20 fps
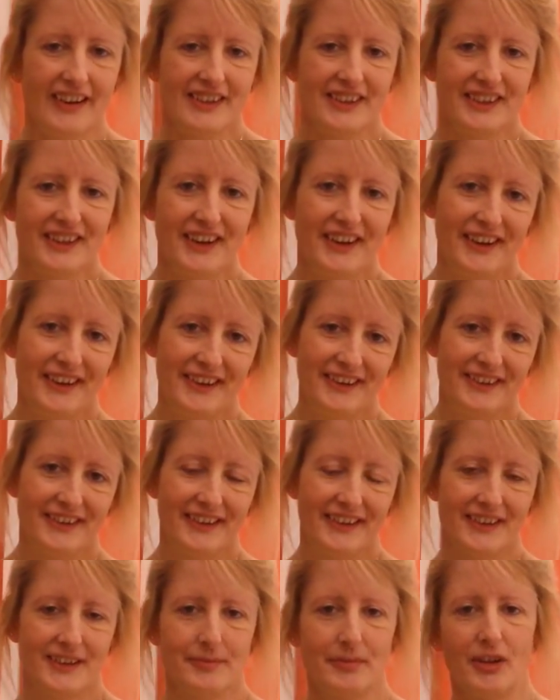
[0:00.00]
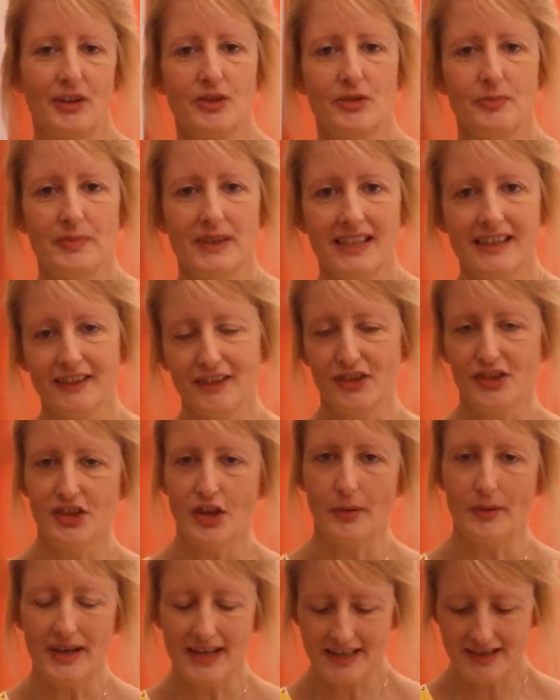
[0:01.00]
I don't know, I suppose being a
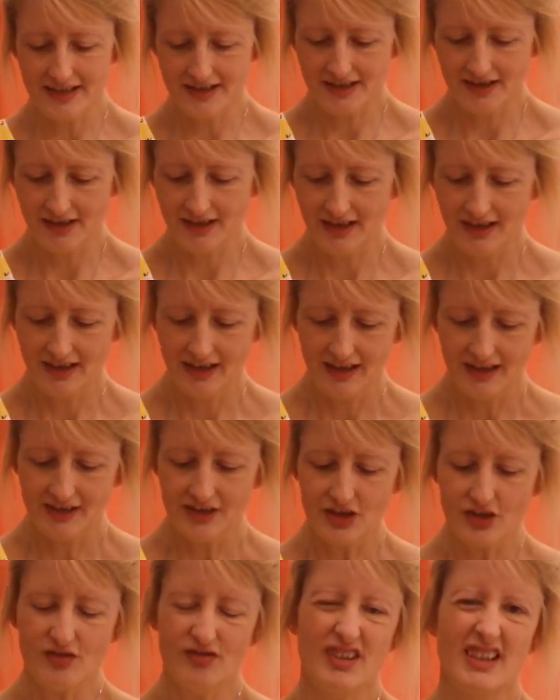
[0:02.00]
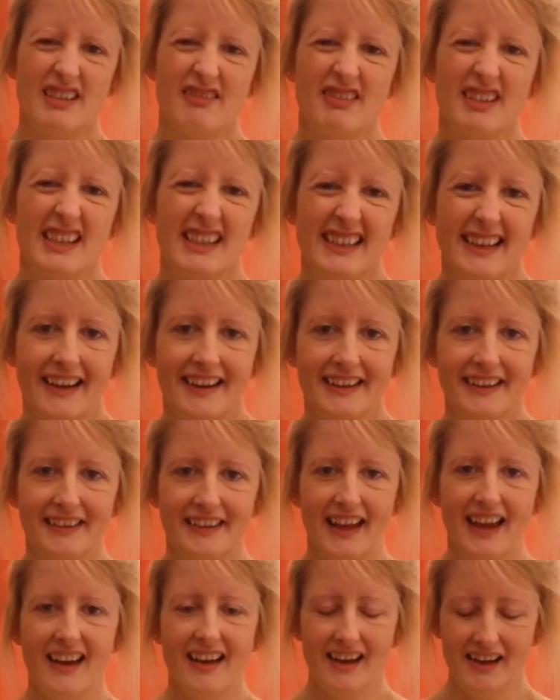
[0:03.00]
sewist, just really like
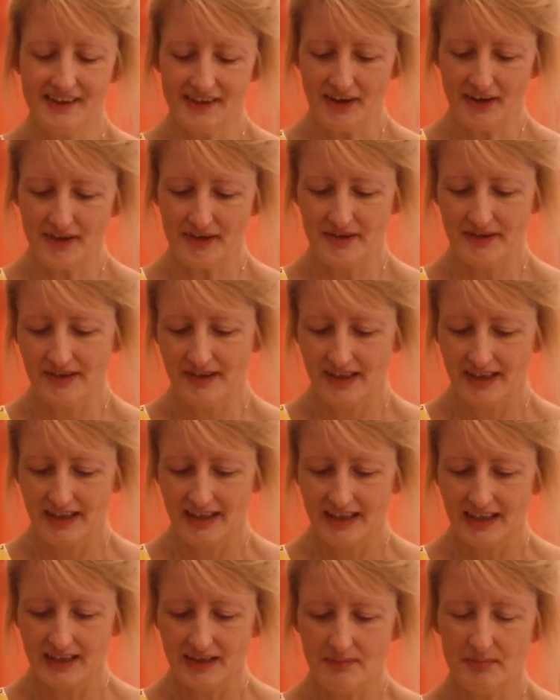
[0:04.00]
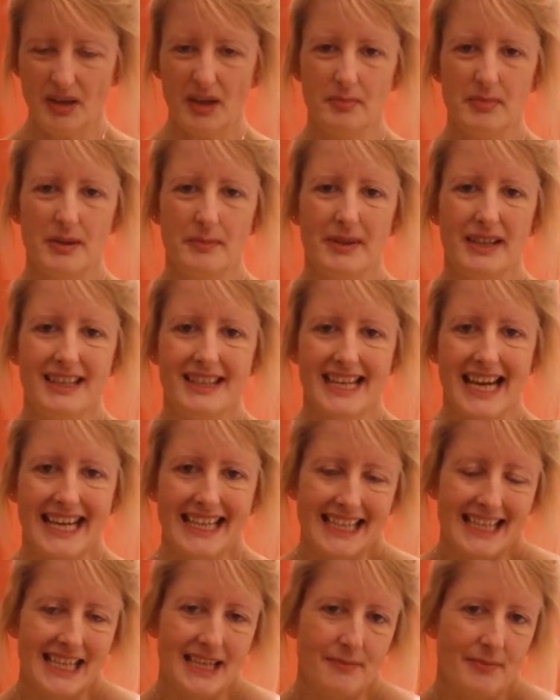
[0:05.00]
that. I know It might be a bit
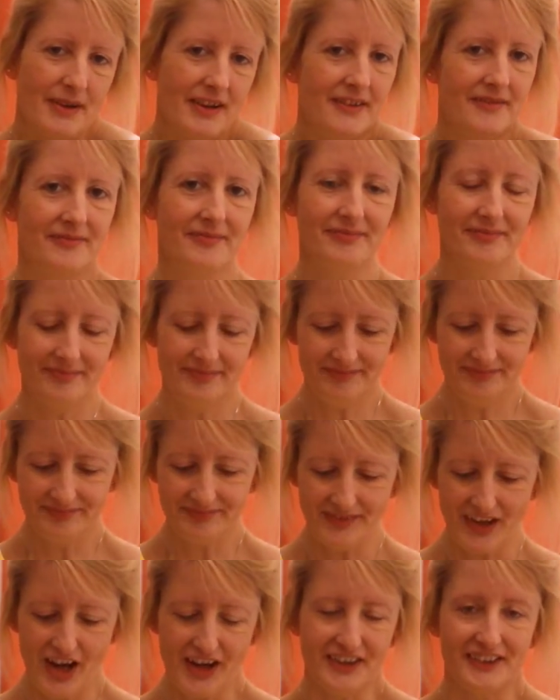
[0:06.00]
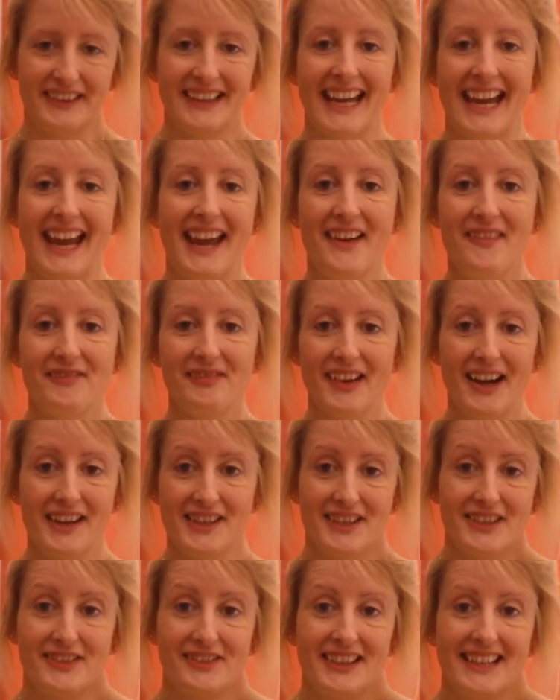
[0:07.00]
tacky, but I don't care. I
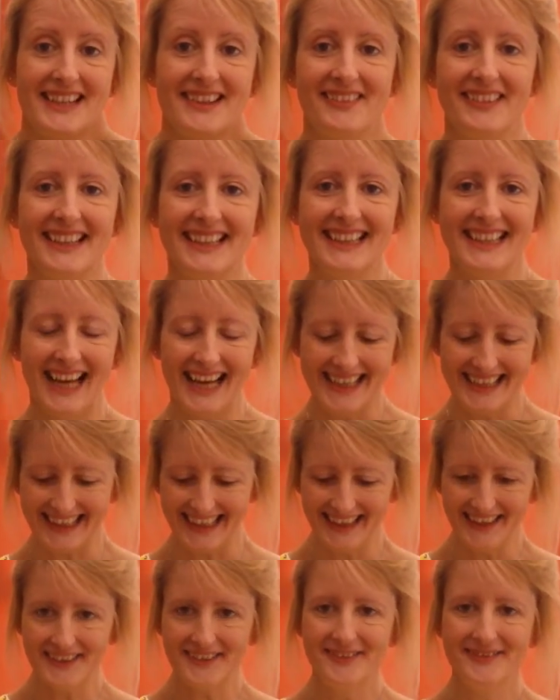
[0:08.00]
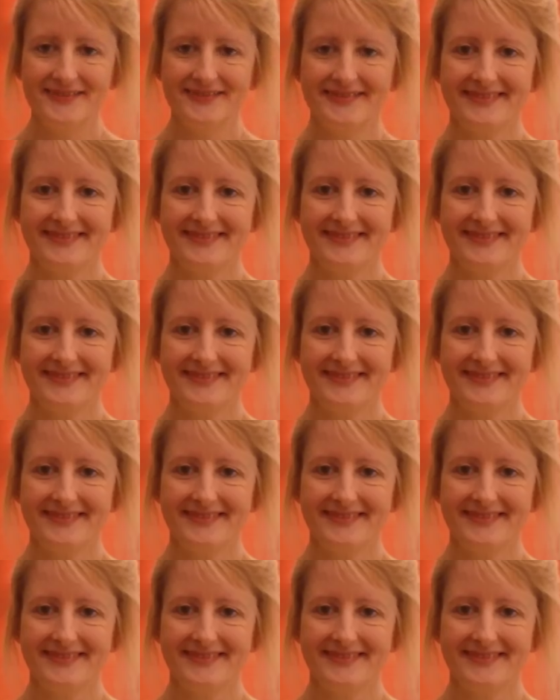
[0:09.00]
just really like it.